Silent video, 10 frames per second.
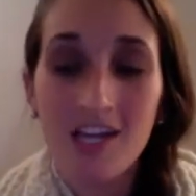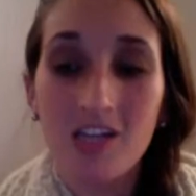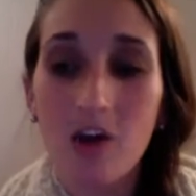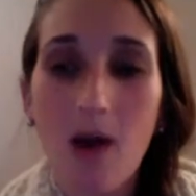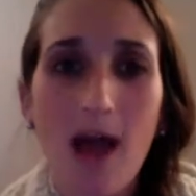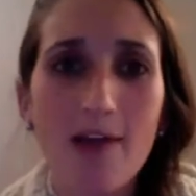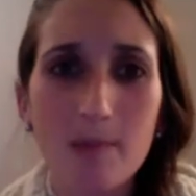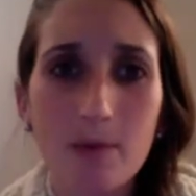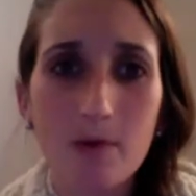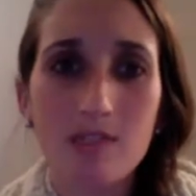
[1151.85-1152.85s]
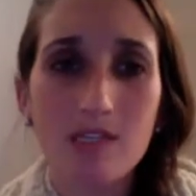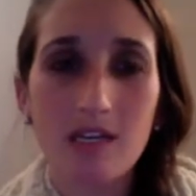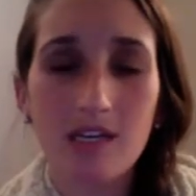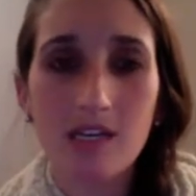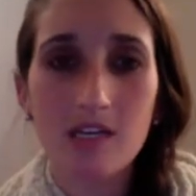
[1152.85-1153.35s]
I've been
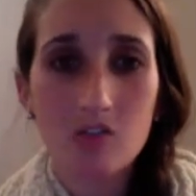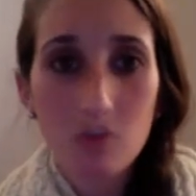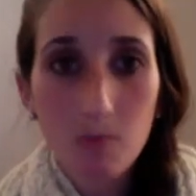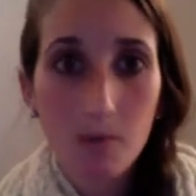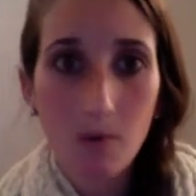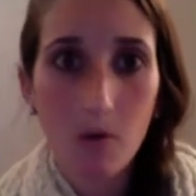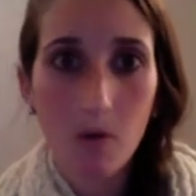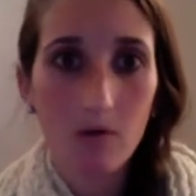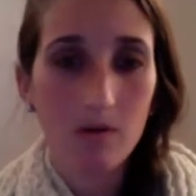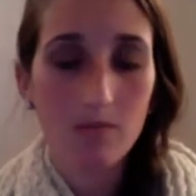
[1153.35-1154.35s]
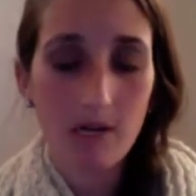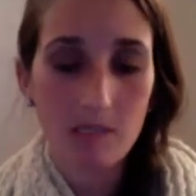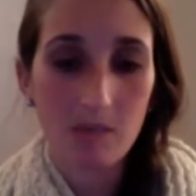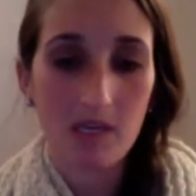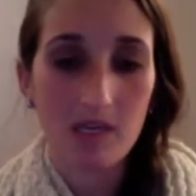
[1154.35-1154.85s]
posting Super Bowl
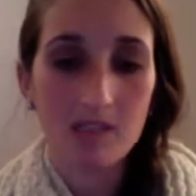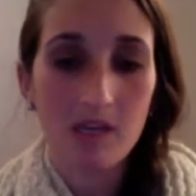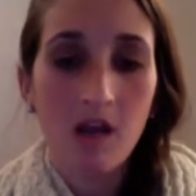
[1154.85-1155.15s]
recipes.